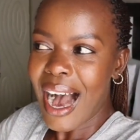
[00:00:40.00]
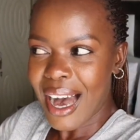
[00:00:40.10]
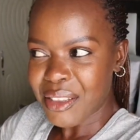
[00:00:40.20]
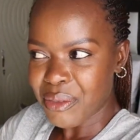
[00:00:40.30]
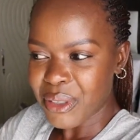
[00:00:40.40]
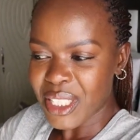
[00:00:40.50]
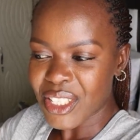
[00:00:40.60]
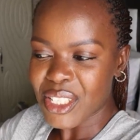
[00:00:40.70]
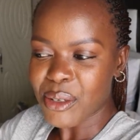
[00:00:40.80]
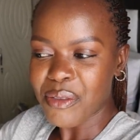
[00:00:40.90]
other
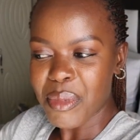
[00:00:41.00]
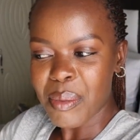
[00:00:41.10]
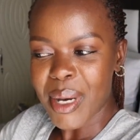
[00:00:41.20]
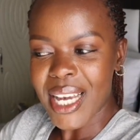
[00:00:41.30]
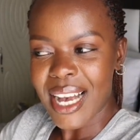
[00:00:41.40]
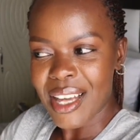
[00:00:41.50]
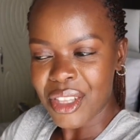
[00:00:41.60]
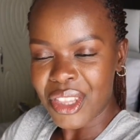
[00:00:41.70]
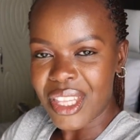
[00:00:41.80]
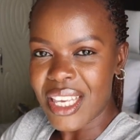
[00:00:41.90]
footages of me buying
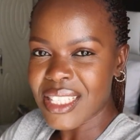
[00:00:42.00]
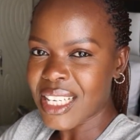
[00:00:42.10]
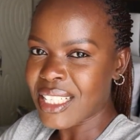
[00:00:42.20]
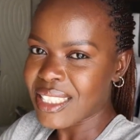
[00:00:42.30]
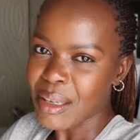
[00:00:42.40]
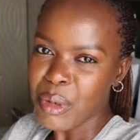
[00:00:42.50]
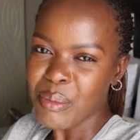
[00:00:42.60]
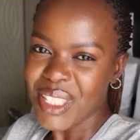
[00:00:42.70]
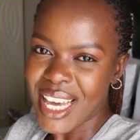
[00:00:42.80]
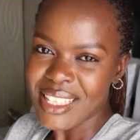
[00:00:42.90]
other things and some
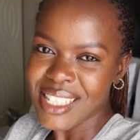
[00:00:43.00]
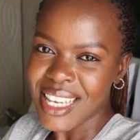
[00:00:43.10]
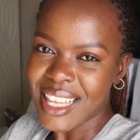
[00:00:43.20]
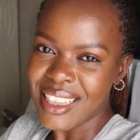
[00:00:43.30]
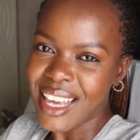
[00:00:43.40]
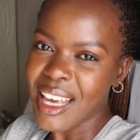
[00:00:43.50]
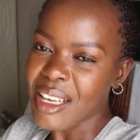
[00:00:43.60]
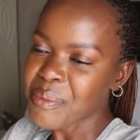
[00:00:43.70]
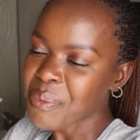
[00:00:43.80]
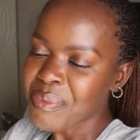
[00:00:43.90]
updates here and
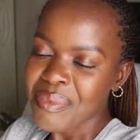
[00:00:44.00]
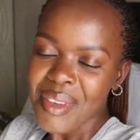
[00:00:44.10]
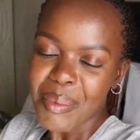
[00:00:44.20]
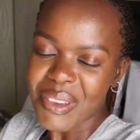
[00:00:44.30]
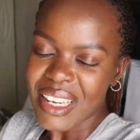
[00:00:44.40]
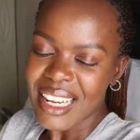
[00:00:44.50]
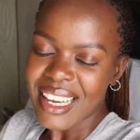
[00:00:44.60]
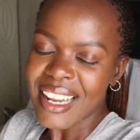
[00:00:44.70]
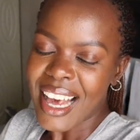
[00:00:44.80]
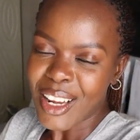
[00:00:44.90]
there but then
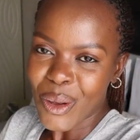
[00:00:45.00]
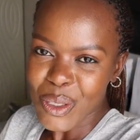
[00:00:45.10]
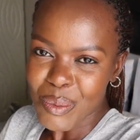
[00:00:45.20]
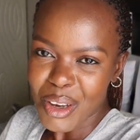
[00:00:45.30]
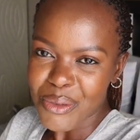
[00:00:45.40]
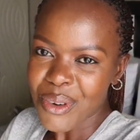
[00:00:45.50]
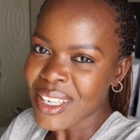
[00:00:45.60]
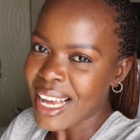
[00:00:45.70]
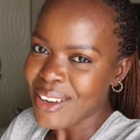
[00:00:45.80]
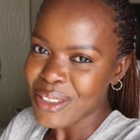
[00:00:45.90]
again i lost my
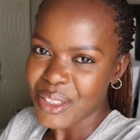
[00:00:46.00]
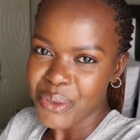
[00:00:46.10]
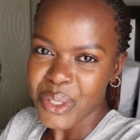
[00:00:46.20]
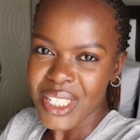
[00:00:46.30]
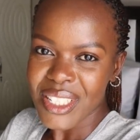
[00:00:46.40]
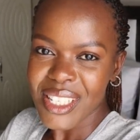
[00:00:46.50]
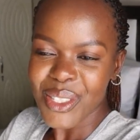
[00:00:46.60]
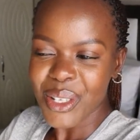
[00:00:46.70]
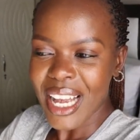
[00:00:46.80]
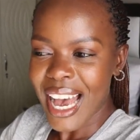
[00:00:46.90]
phone i lost the footages
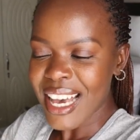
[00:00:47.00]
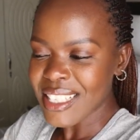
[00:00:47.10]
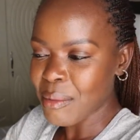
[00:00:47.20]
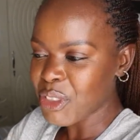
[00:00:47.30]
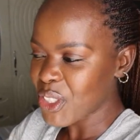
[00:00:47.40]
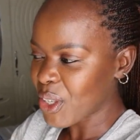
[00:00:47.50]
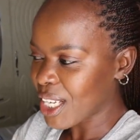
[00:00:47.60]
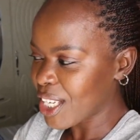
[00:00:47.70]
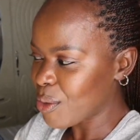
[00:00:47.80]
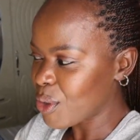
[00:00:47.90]
so guys i'm just
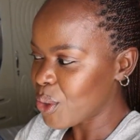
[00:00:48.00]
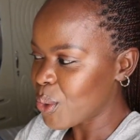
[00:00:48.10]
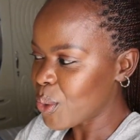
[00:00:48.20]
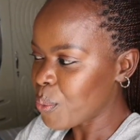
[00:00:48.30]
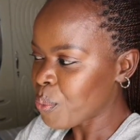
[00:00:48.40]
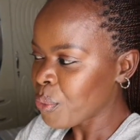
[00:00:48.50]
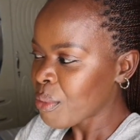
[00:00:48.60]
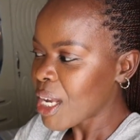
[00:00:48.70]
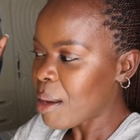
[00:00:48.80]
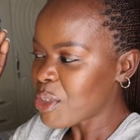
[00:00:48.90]
gonna give you
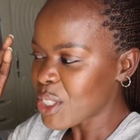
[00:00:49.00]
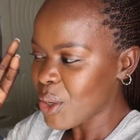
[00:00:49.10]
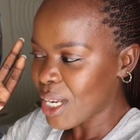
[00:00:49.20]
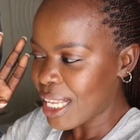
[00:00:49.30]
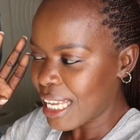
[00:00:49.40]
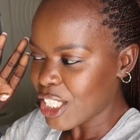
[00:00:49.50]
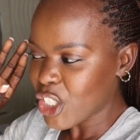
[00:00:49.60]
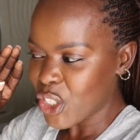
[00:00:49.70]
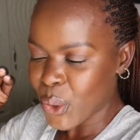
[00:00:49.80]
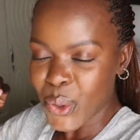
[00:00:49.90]
I'm just gonna like
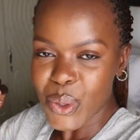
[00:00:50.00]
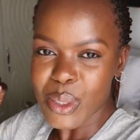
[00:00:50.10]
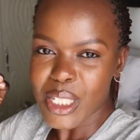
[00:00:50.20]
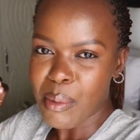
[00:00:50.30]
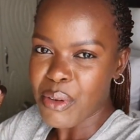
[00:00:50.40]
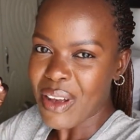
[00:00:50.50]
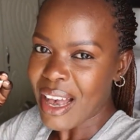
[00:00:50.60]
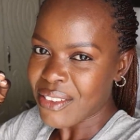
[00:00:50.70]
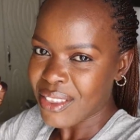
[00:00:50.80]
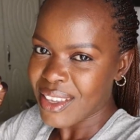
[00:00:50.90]
show you some of
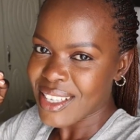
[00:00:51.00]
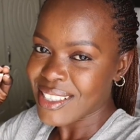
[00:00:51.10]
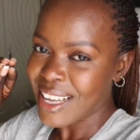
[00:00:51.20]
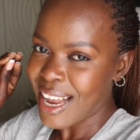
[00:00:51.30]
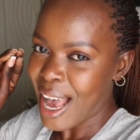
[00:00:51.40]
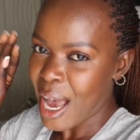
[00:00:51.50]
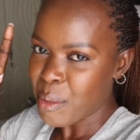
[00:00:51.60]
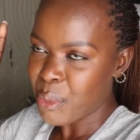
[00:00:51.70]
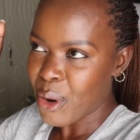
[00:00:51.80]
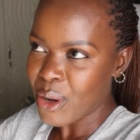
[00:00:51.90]
other things that
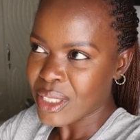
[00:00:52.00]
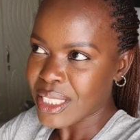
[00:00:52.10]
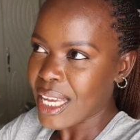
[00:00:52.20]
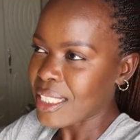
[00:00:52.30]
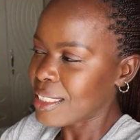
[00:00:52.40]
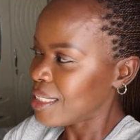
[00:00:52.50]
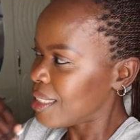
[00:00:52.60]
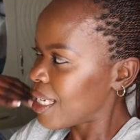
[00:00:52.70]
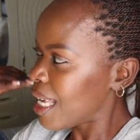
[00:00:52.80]
I bought and